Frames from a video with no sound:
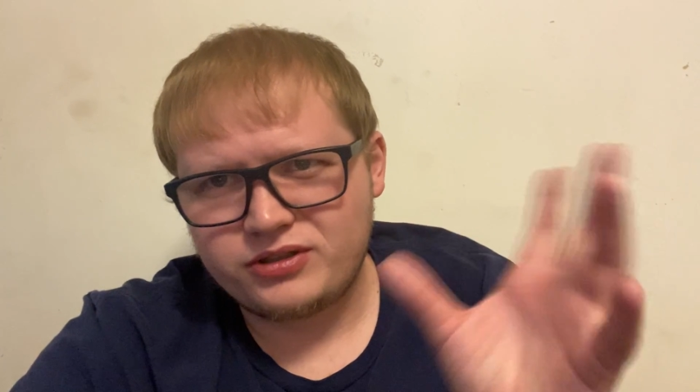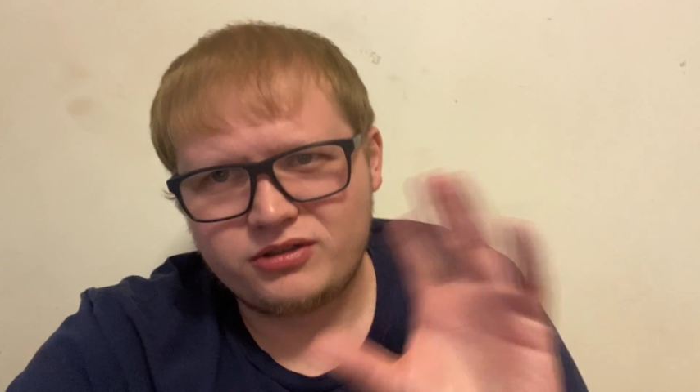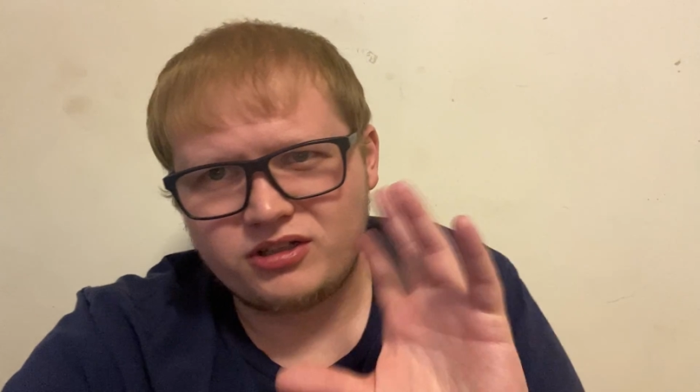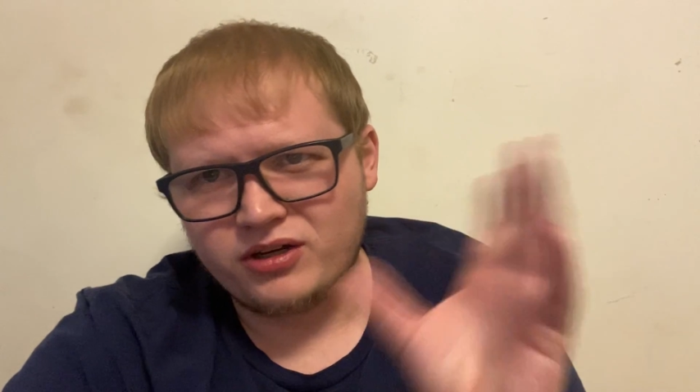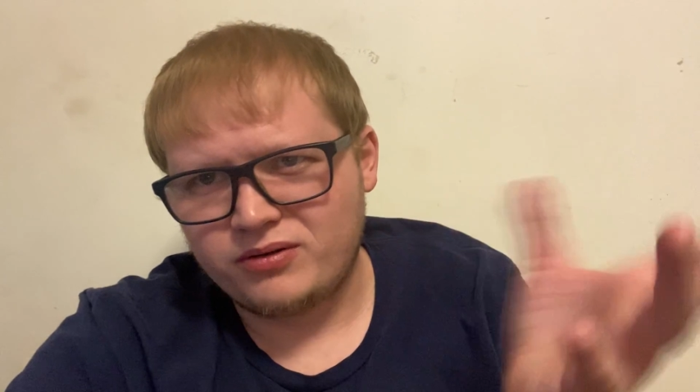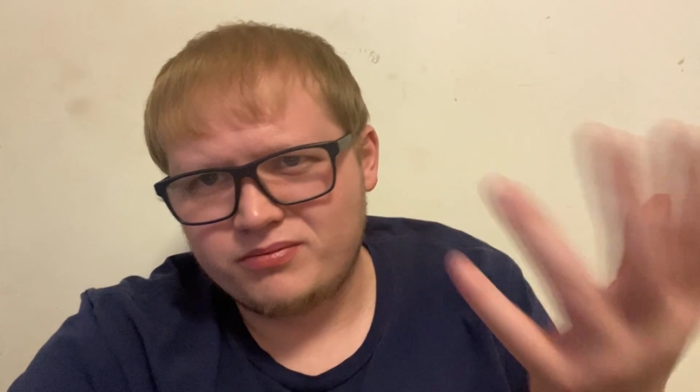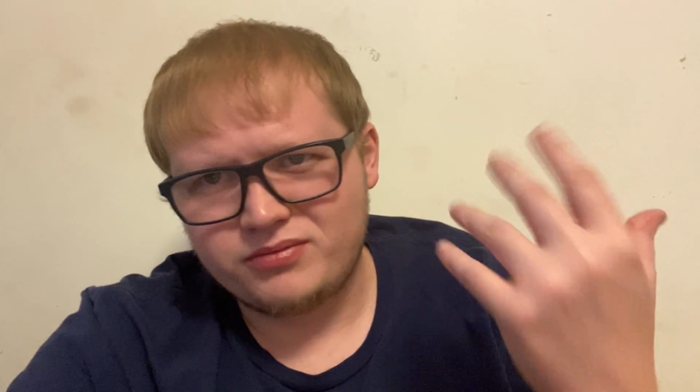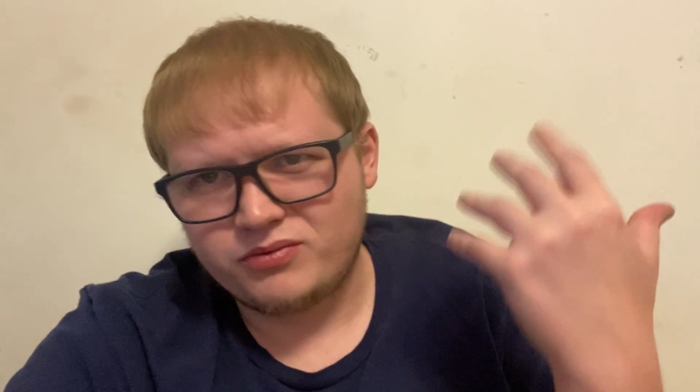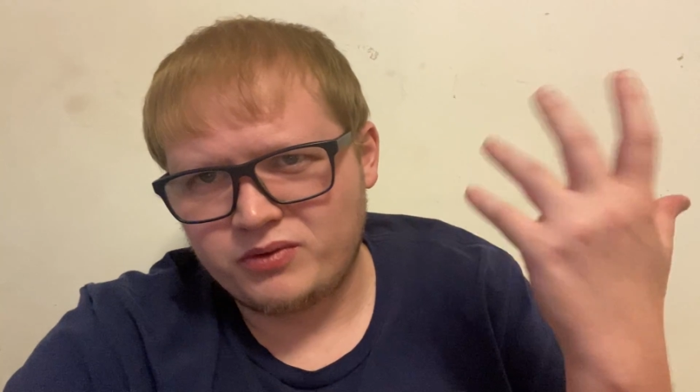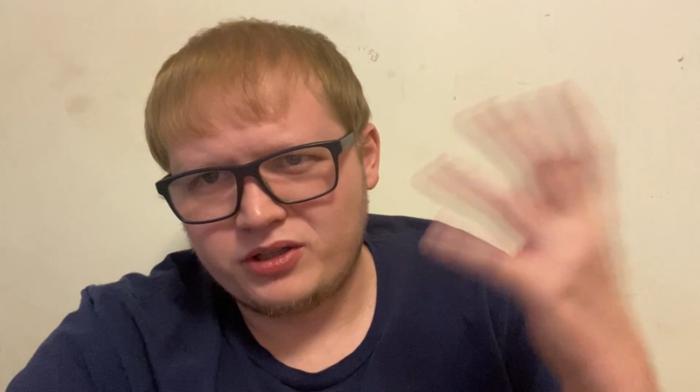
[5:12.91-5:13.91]
So
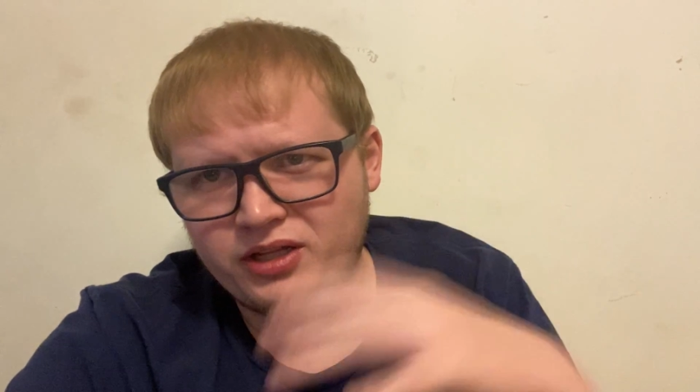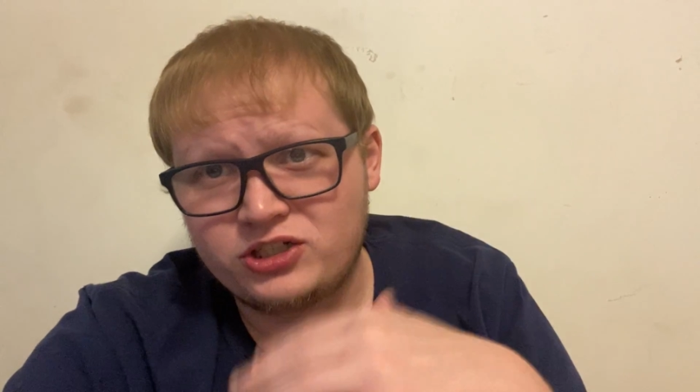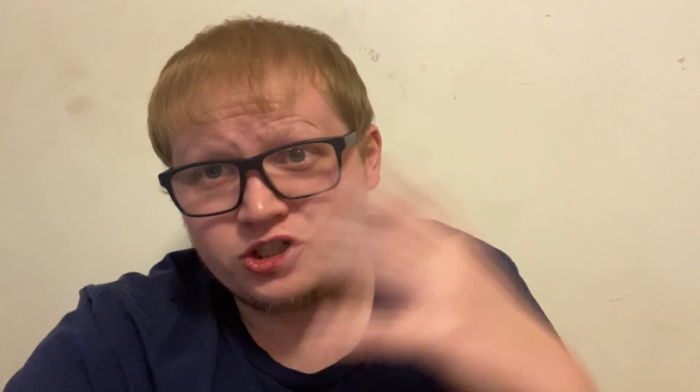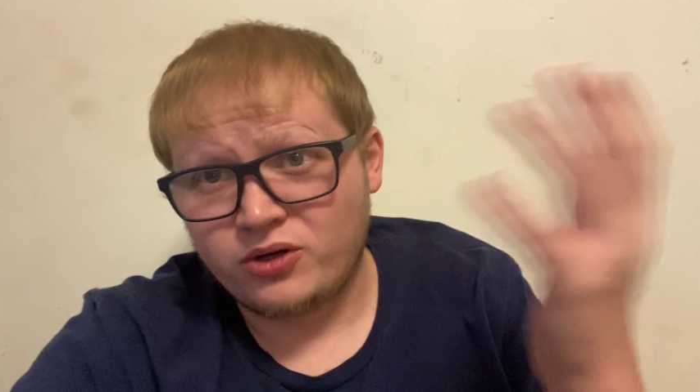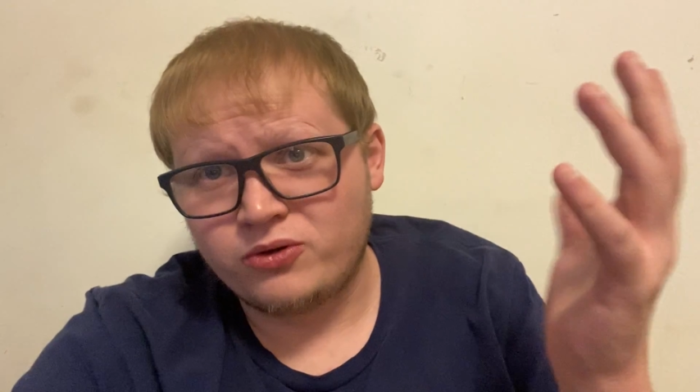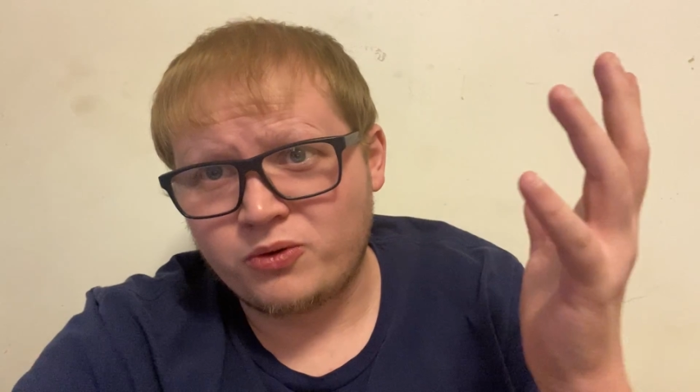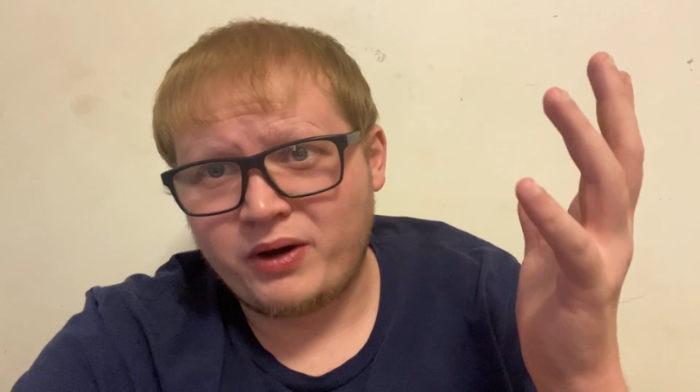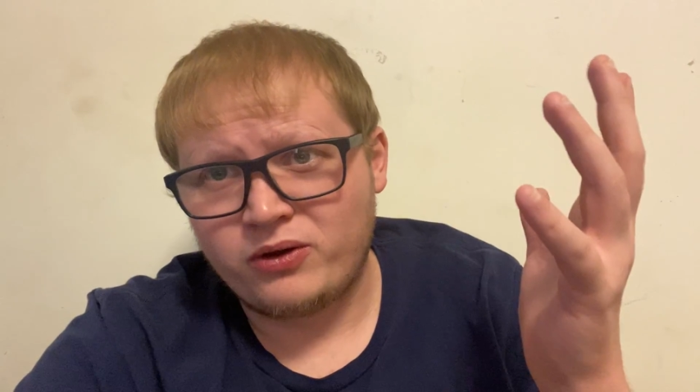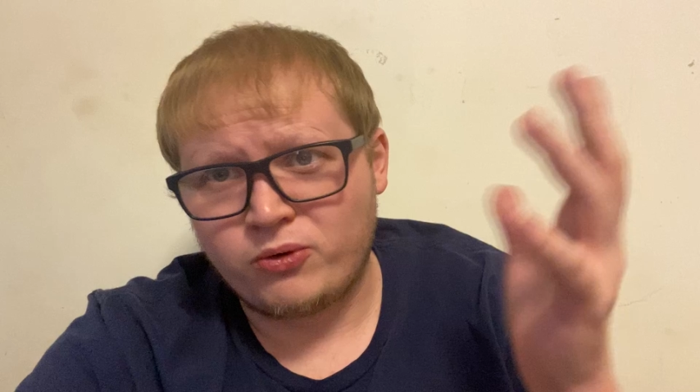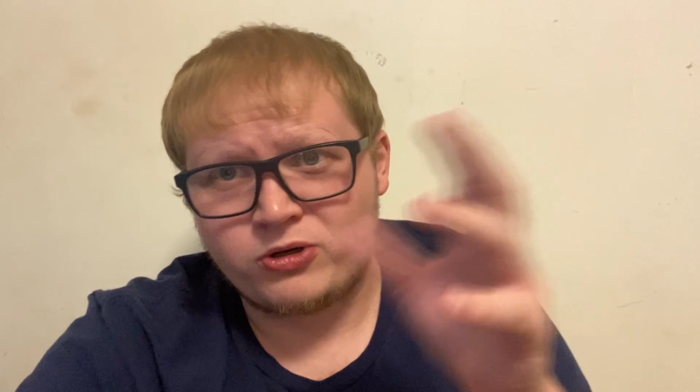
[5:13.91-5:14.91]
they show the white
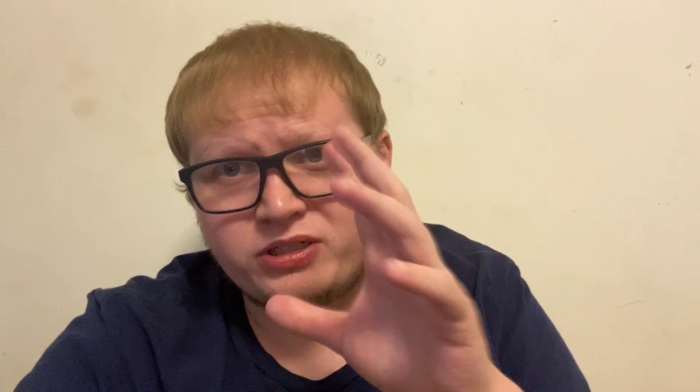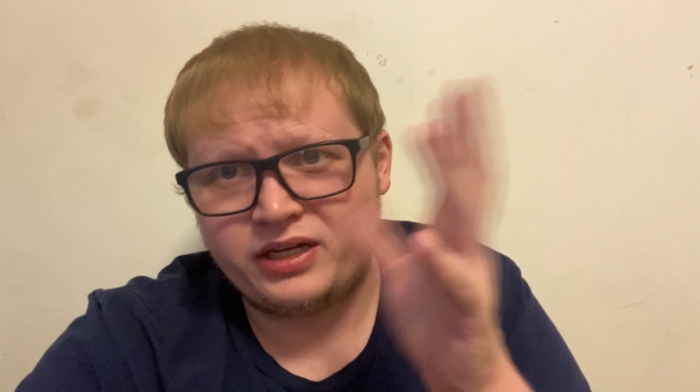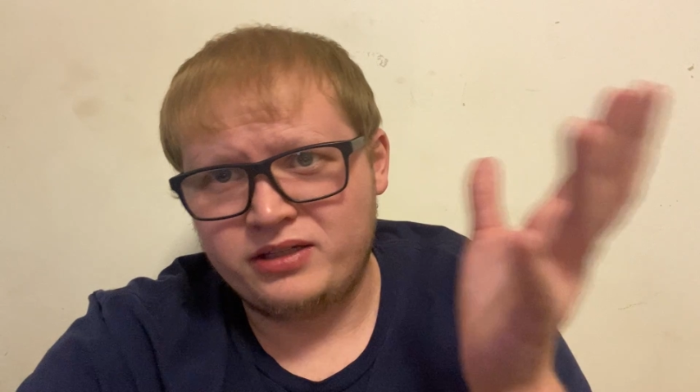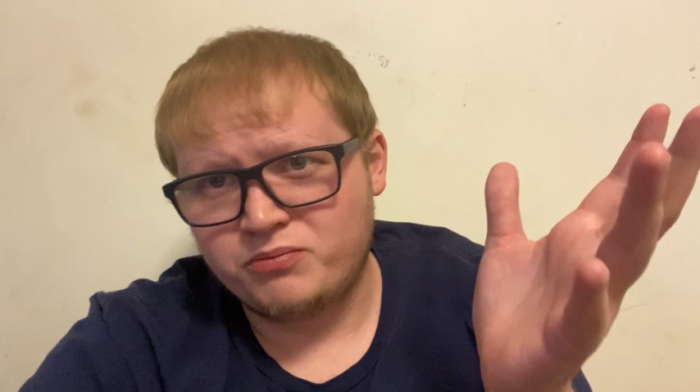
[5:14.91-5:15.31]
horse and